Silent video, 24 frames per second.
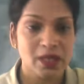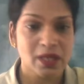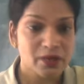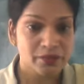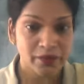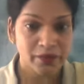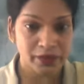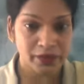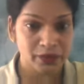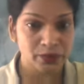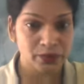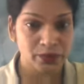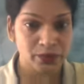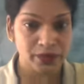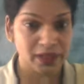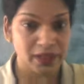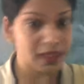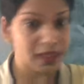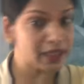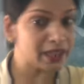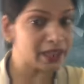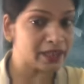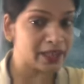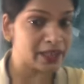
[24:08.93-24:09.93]
When you
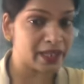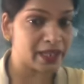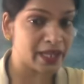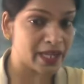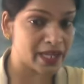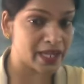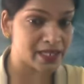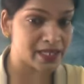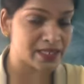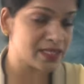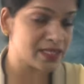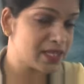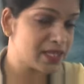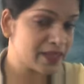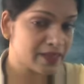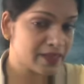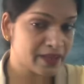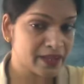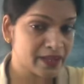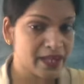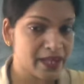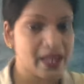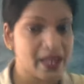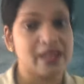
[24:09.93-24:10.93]
heat the
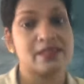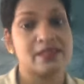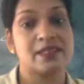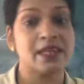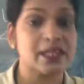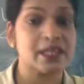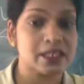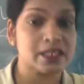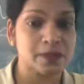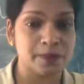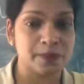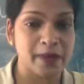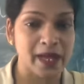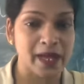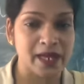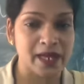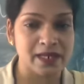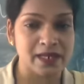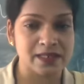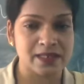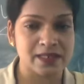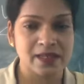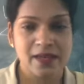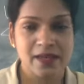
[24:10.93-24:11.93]
gas
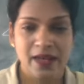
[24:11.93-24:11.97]
expands